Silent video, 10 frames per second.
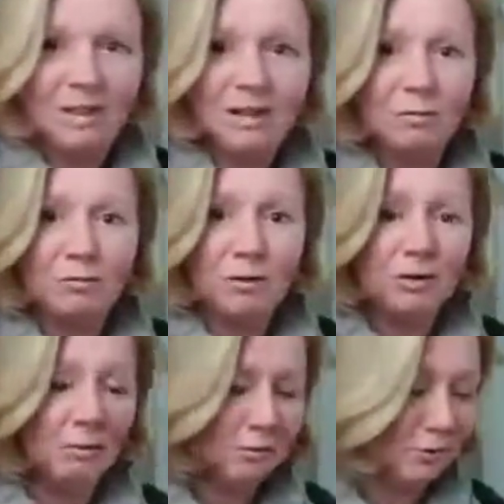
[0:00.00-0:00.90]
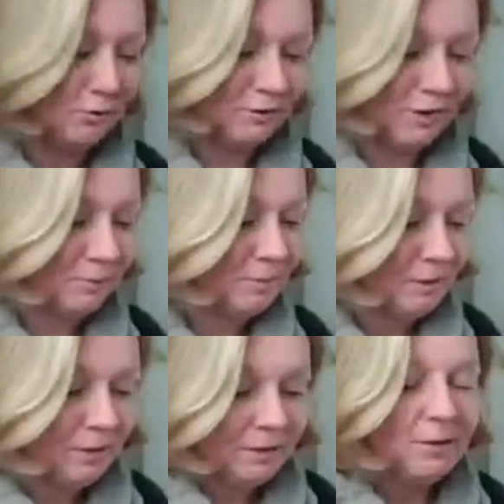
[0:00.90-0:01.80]
got a frog in my throat tonight.
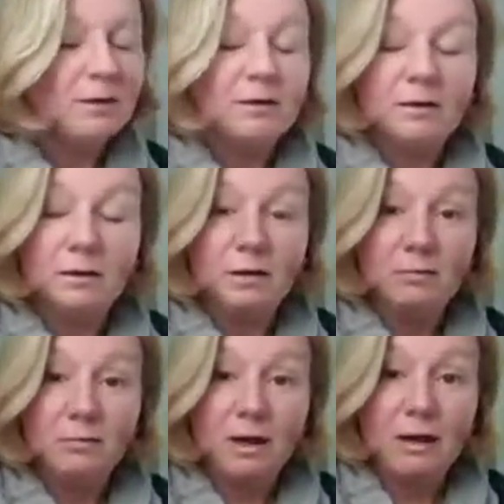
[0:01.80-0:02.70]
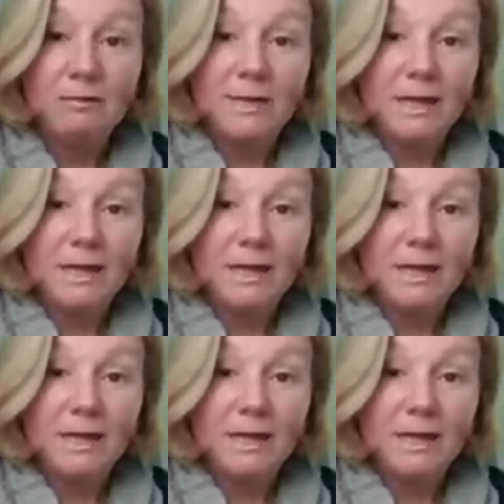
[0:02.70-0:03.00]
If you have